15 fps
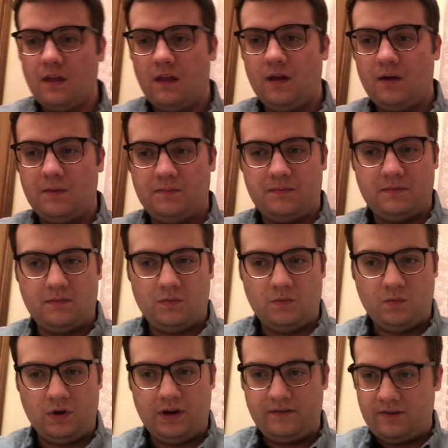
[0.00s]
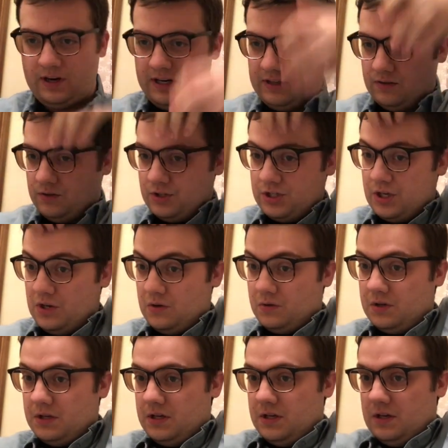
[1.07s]
Um, whenever I do a
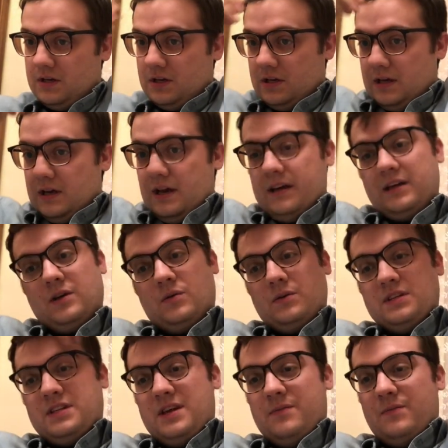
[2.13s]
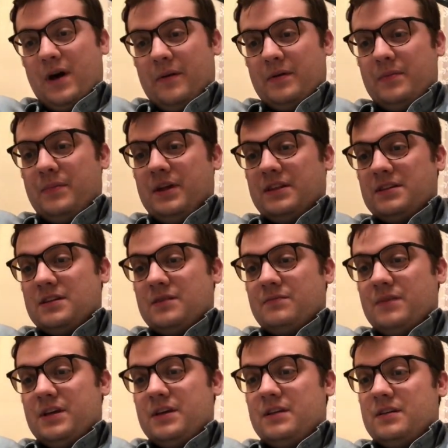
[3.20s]
show, I always keep bobby pins on
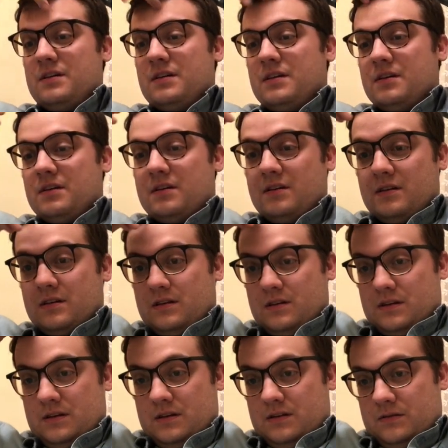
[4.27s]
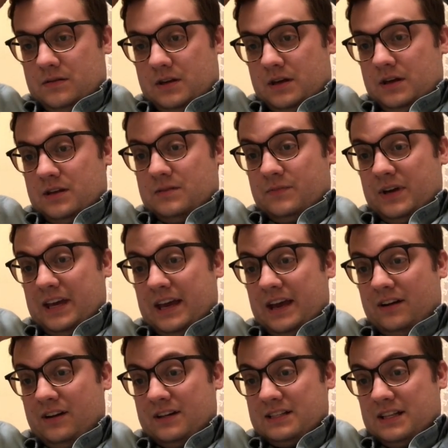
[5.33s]
me because my
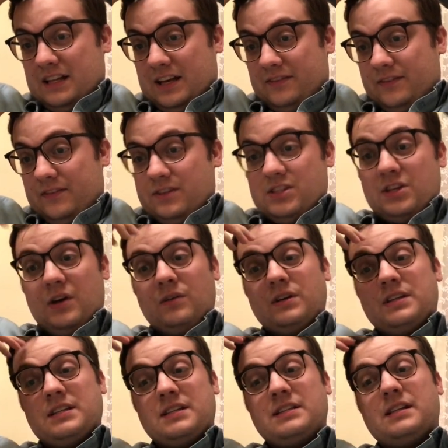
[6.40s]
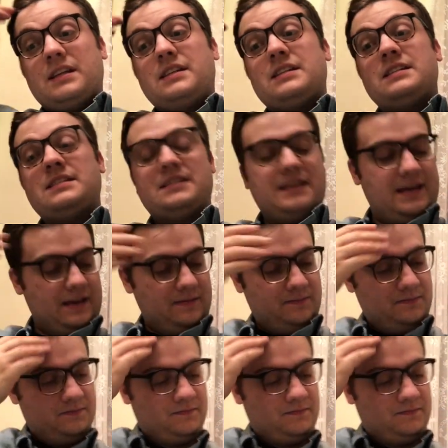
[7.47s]
hair has a life of its own. It doesn't like to stay.